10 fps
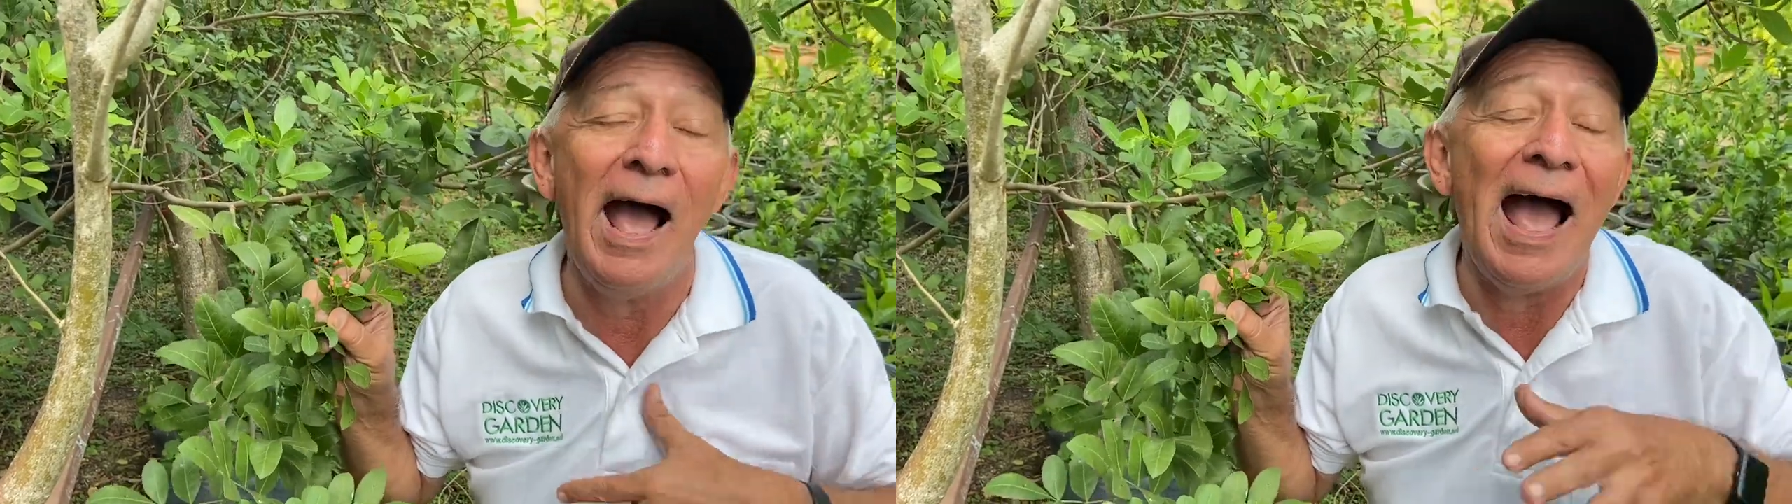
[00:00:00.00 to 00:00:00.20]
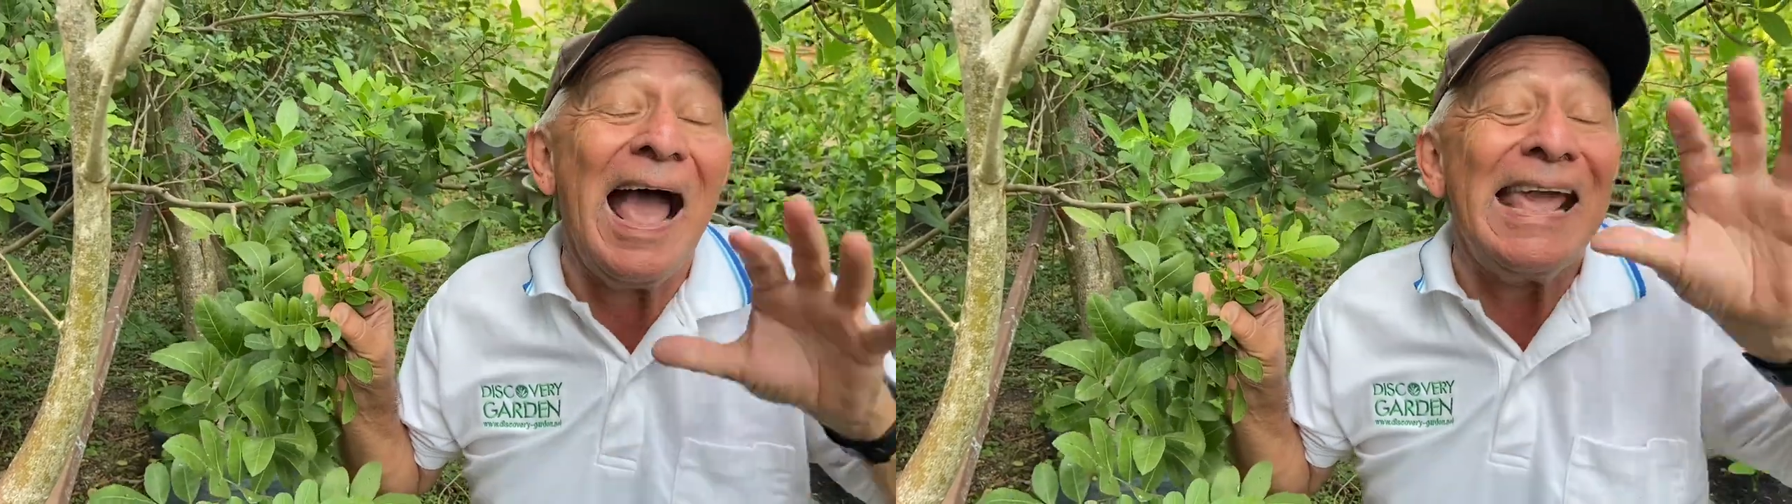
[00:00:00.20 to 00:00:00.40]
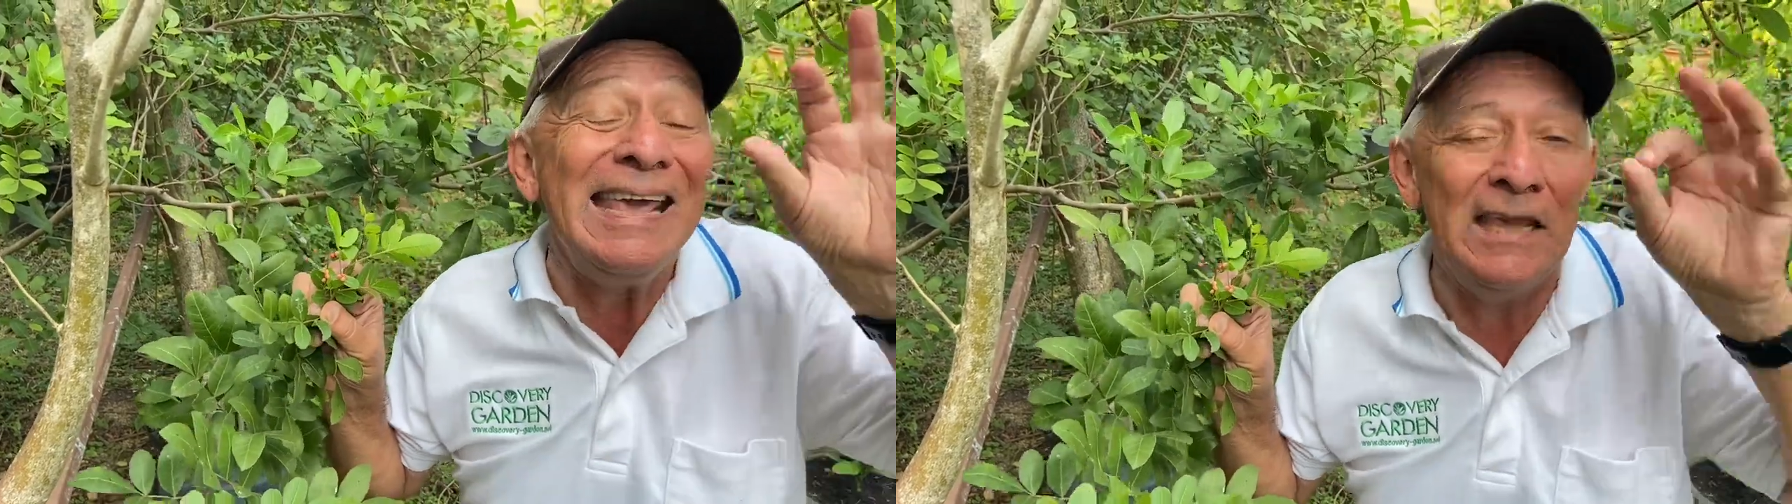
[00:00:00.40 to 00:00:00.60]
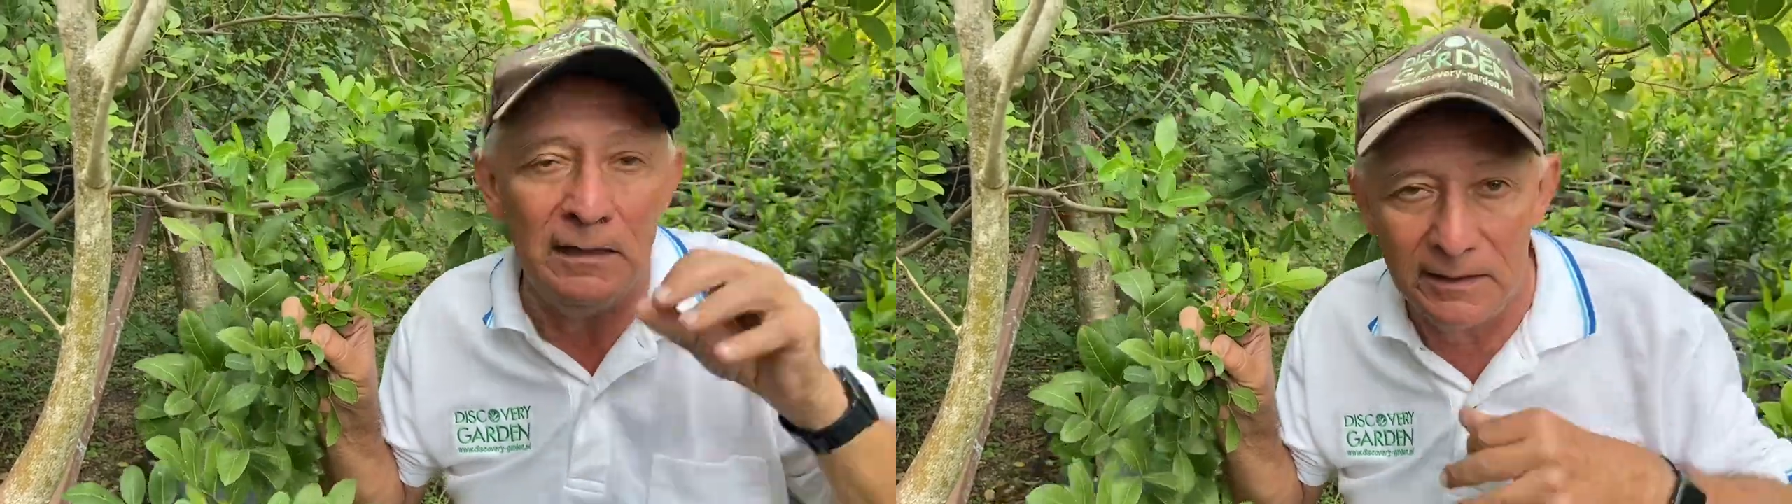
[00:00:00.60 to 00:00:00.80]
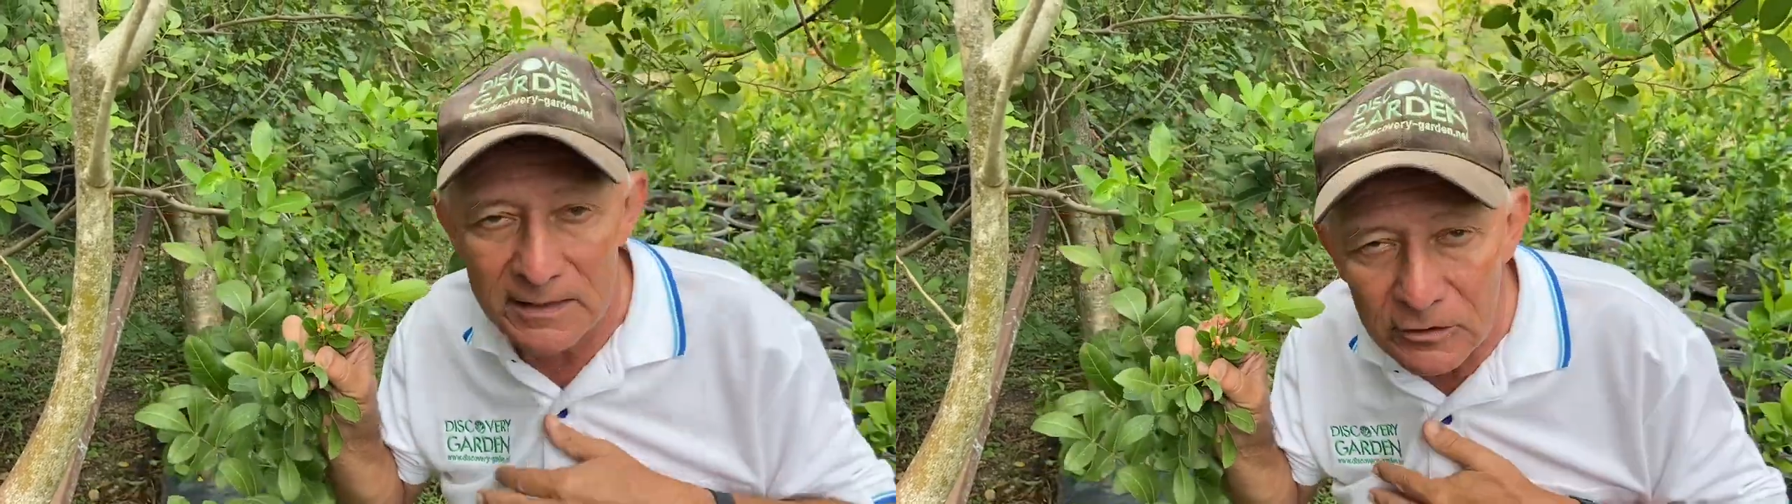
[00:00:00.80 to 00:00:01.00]
I
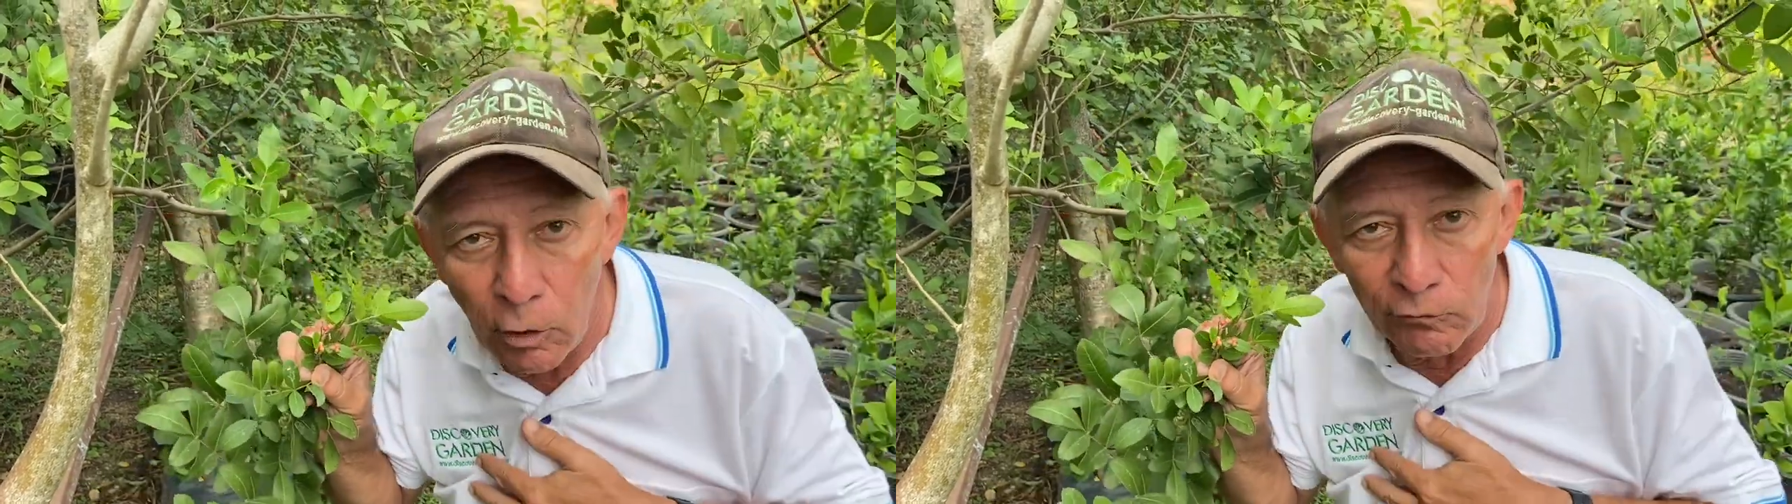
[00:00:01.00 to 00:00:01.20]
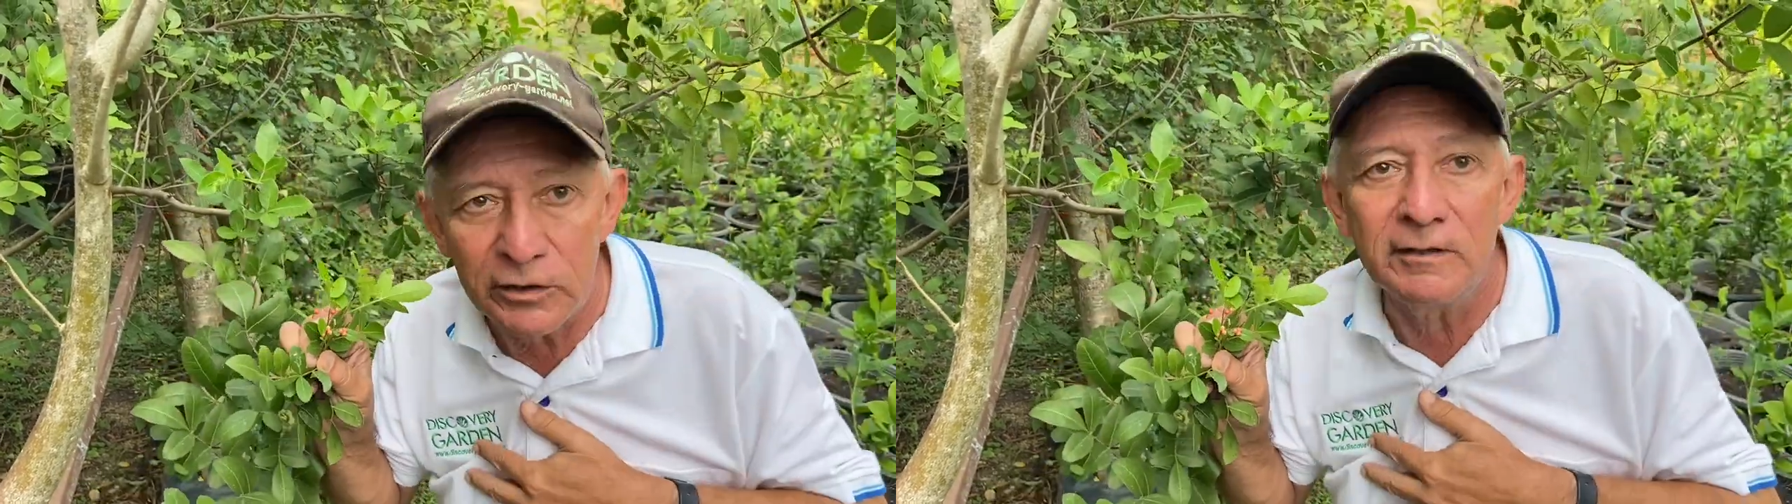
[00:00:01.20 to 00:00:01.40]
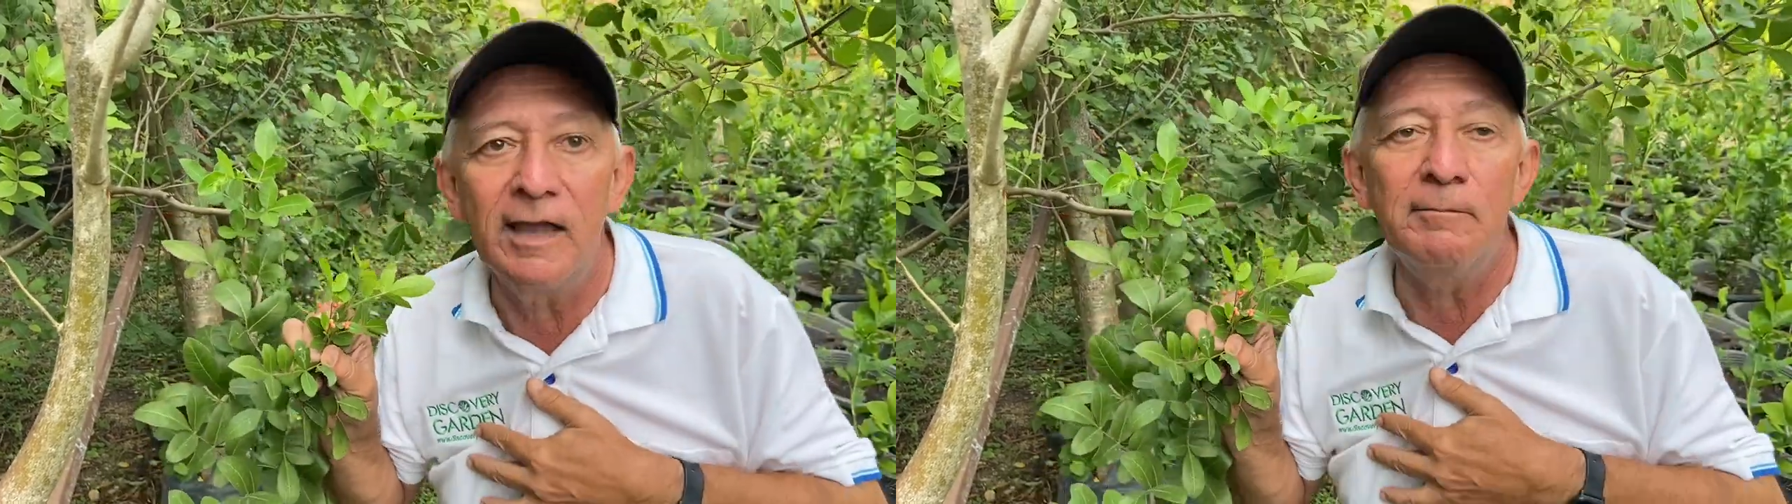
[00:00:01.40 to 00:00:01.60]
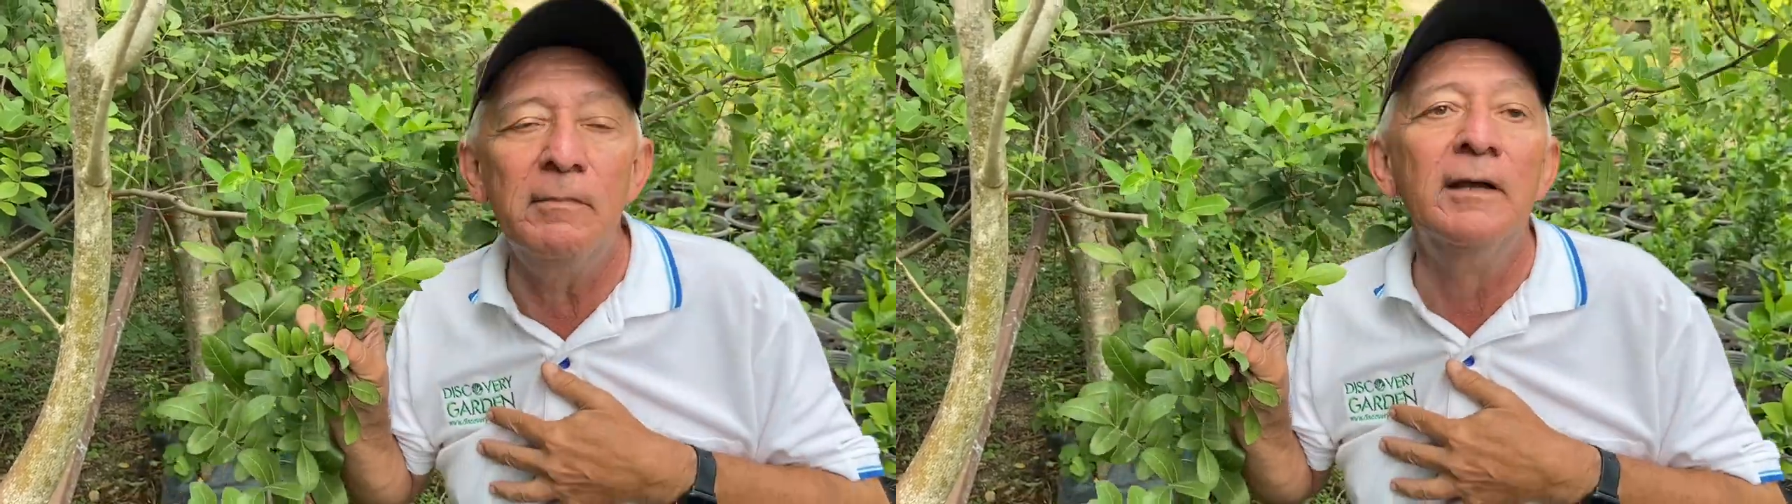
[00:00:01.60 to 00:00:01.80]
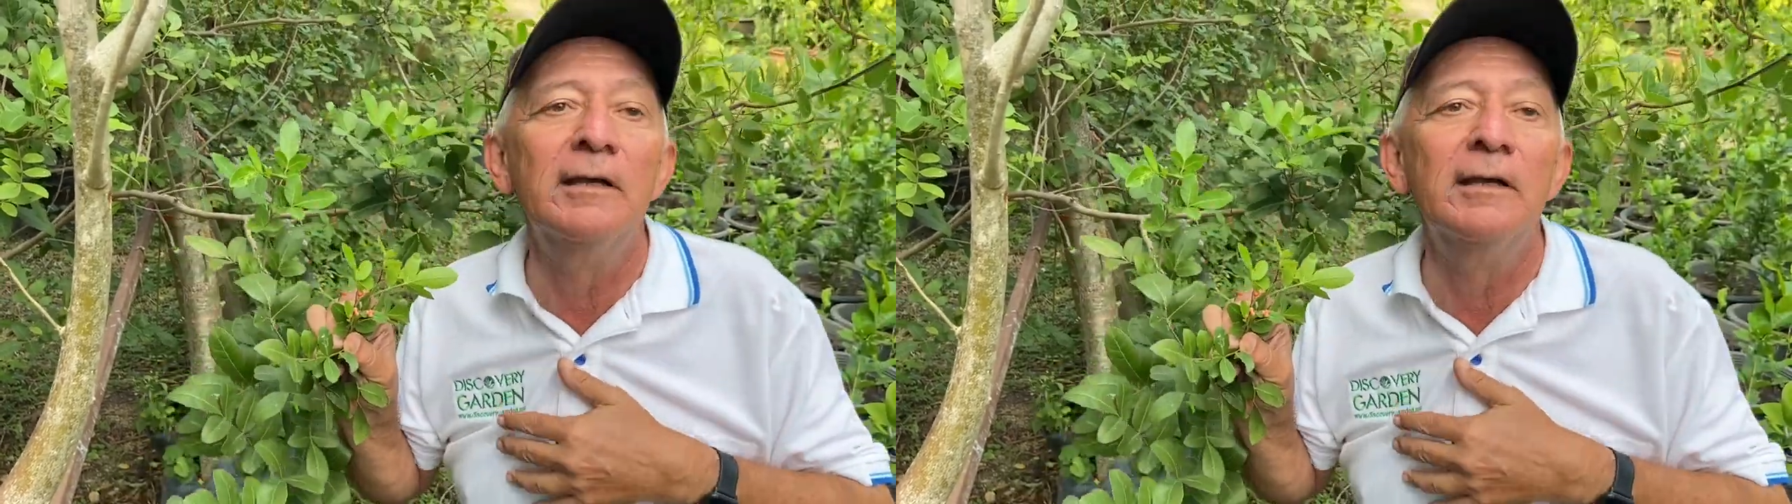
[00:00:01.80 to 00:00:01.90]
discovered them.